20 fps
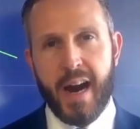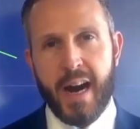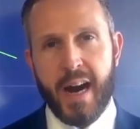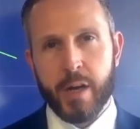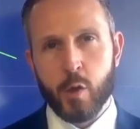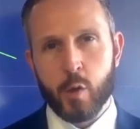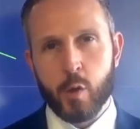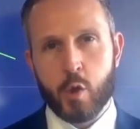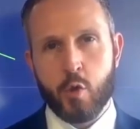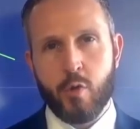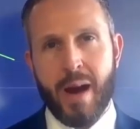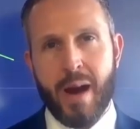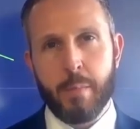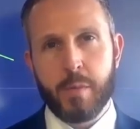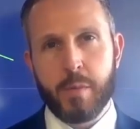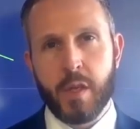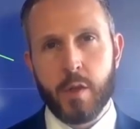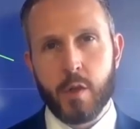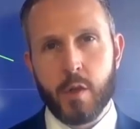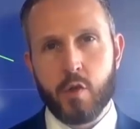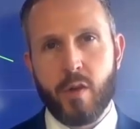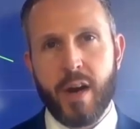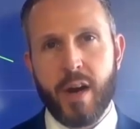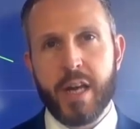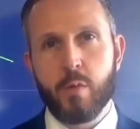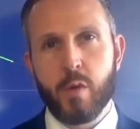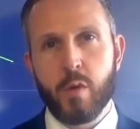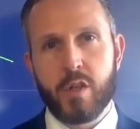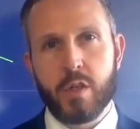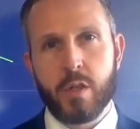and you're trapped in a
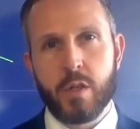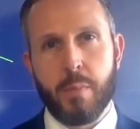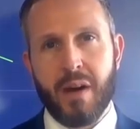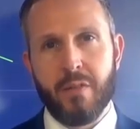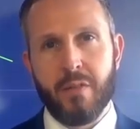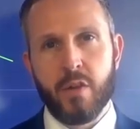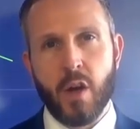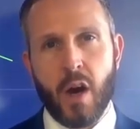trade which is above